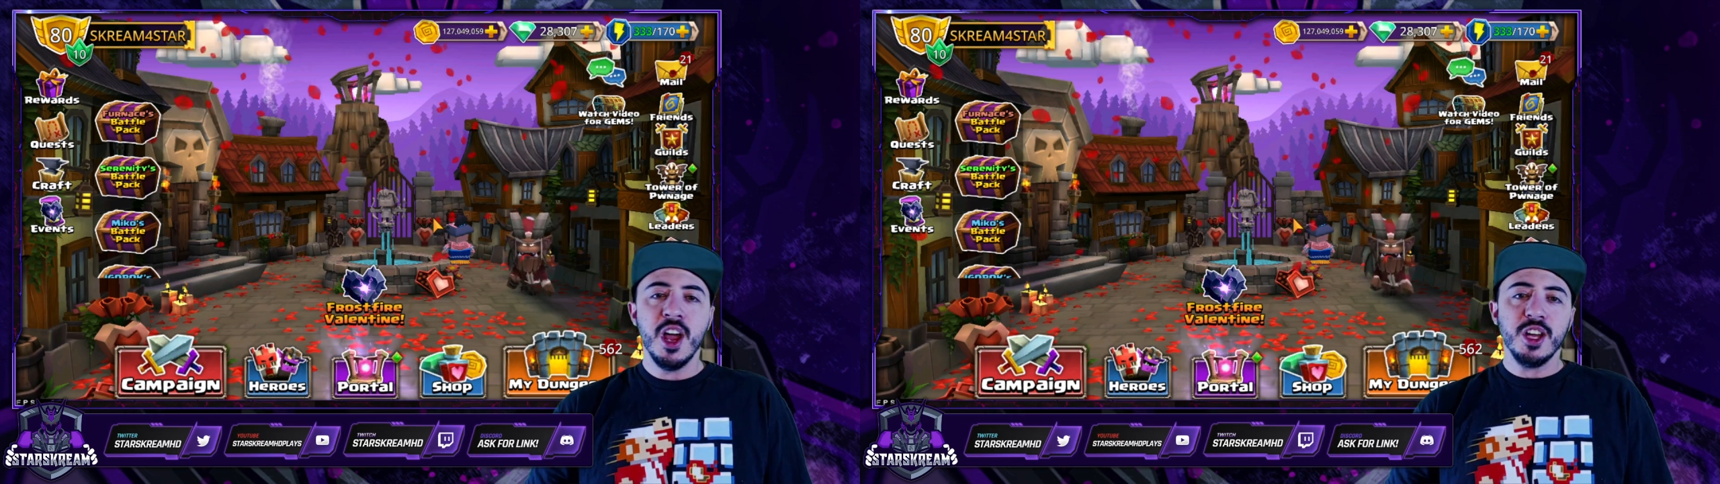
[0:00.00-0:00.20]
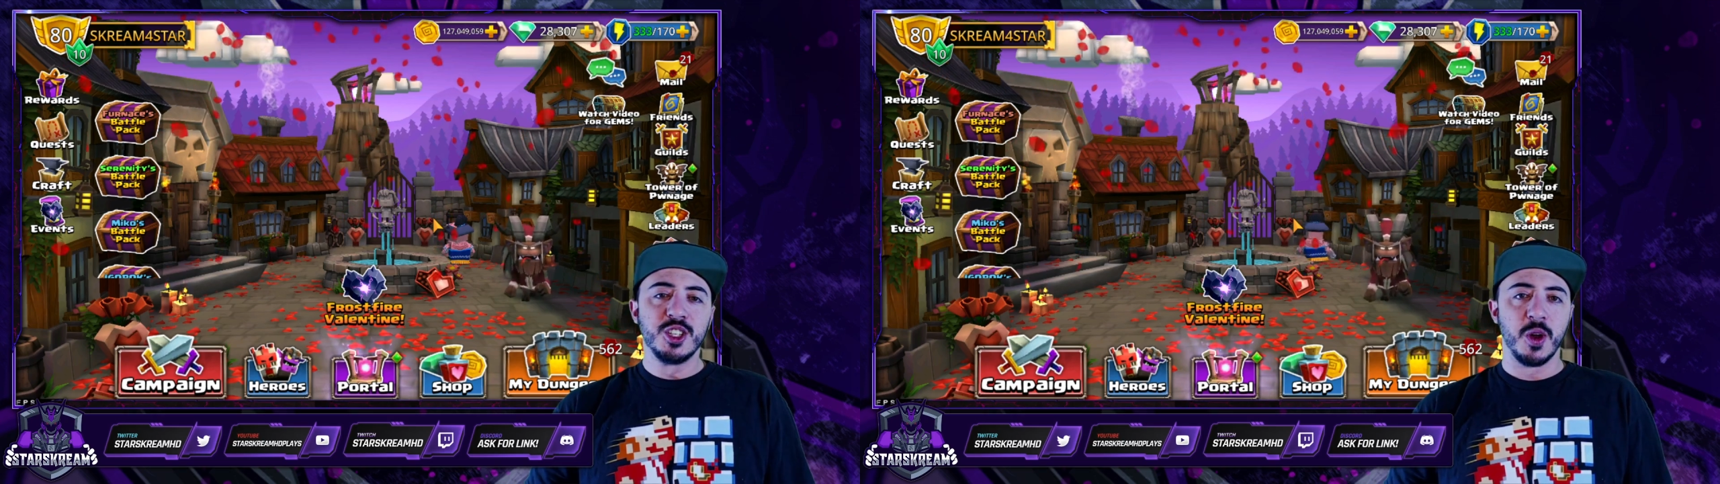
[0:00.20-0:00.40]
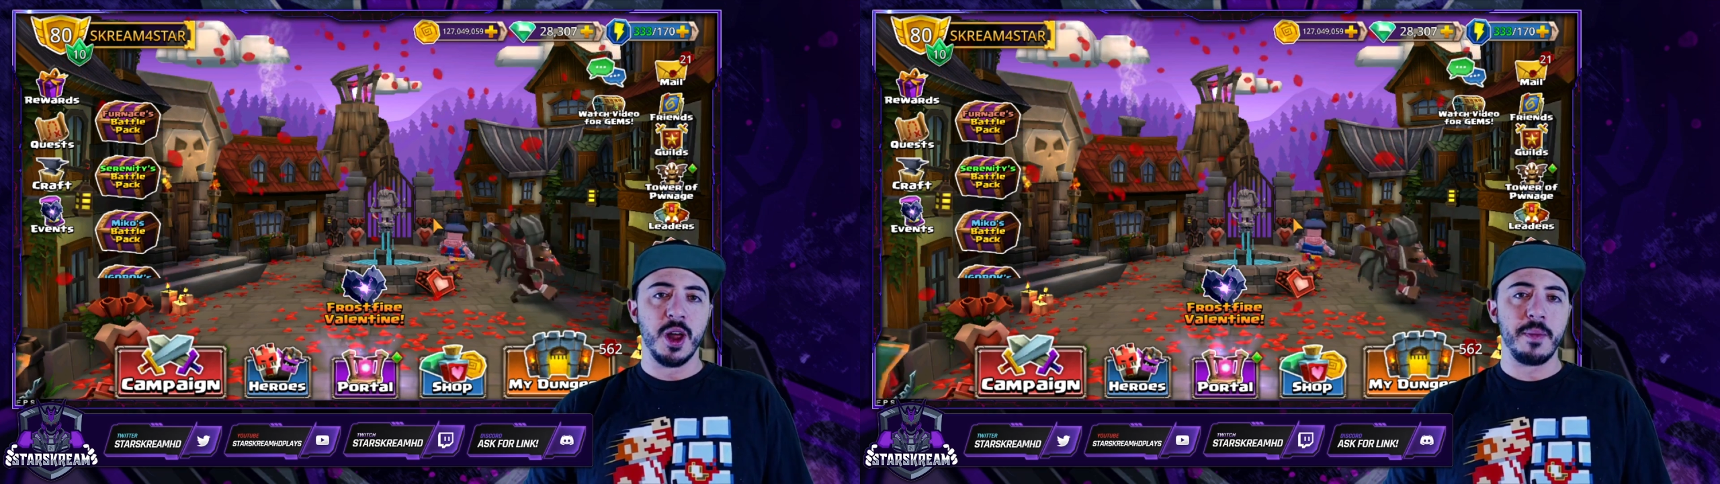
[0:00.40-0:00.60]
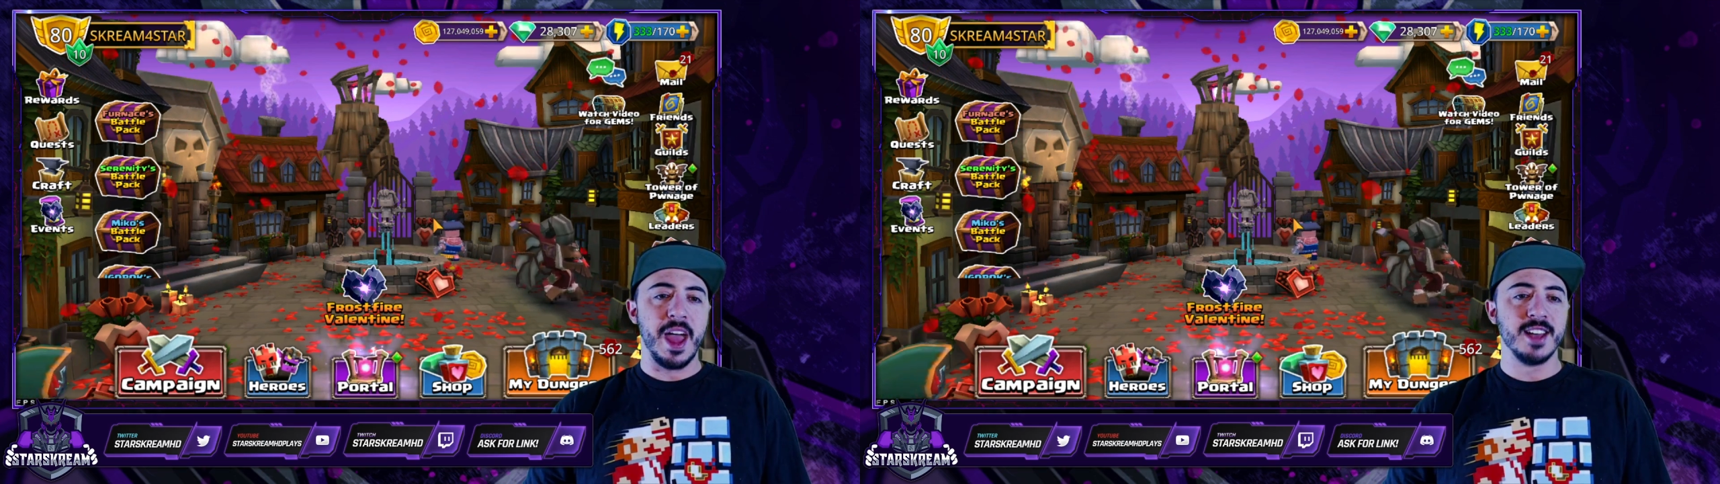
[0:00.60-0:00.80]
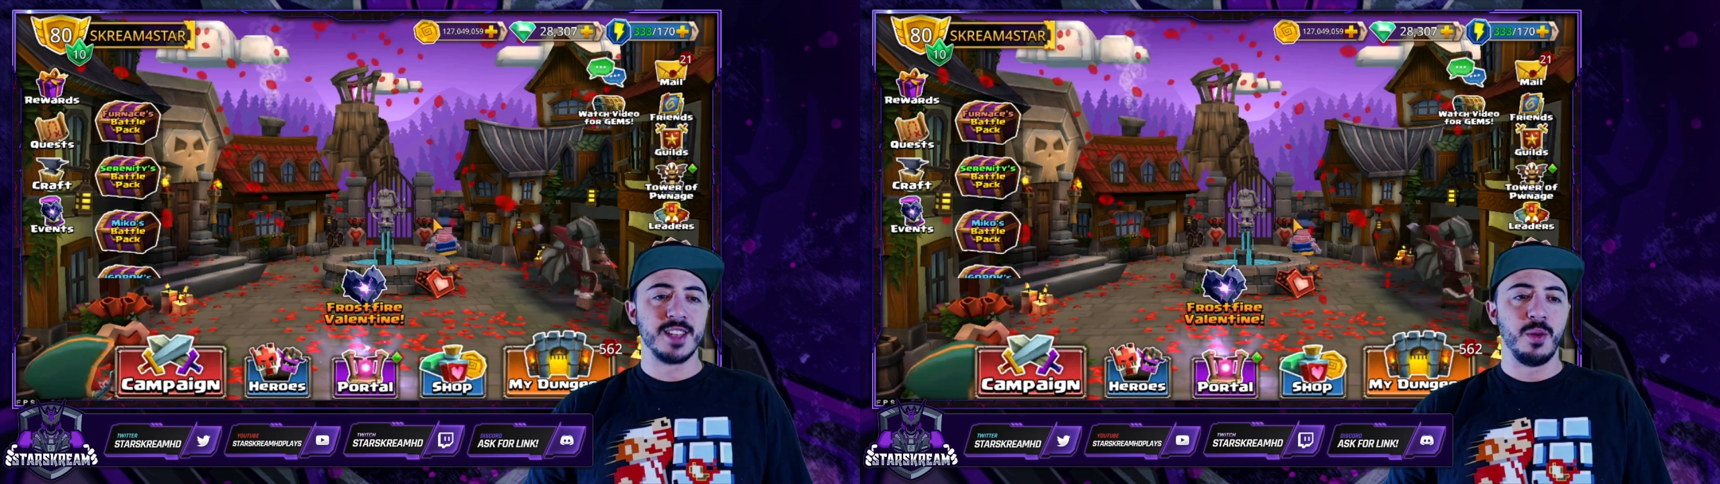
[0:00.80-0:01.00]
showed up
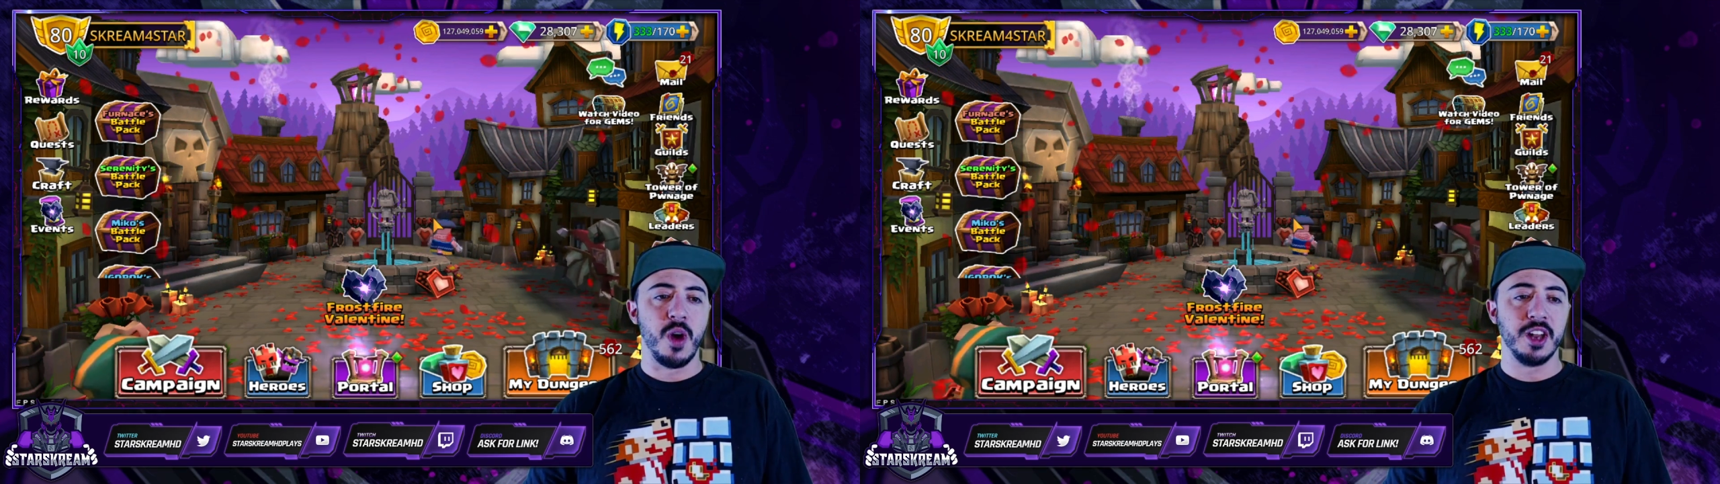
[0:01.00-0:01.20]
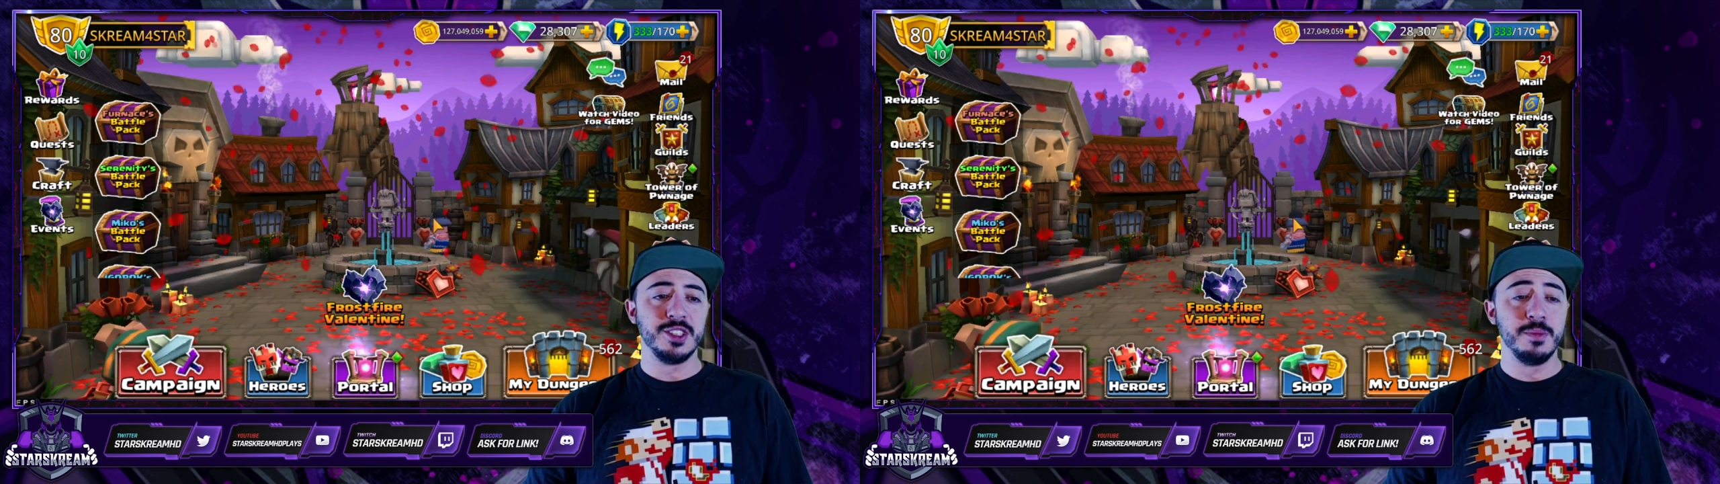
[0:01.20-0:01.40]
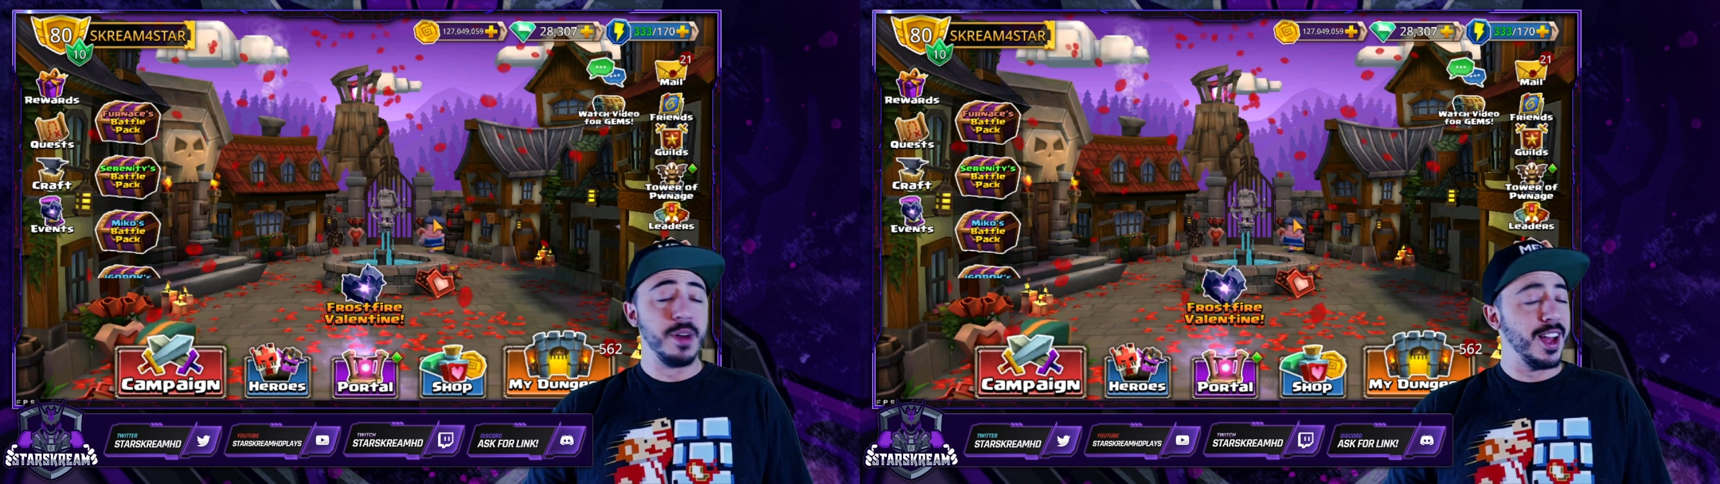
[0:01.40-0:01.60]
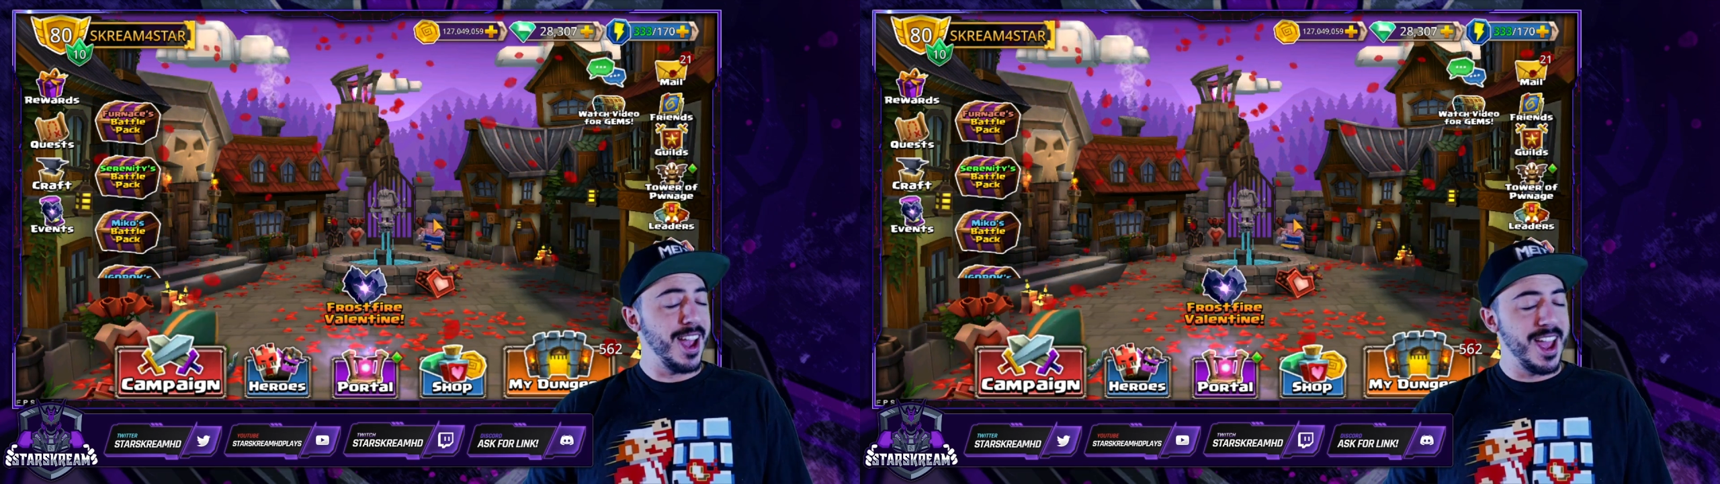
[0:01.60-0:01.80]
as I wanted to. But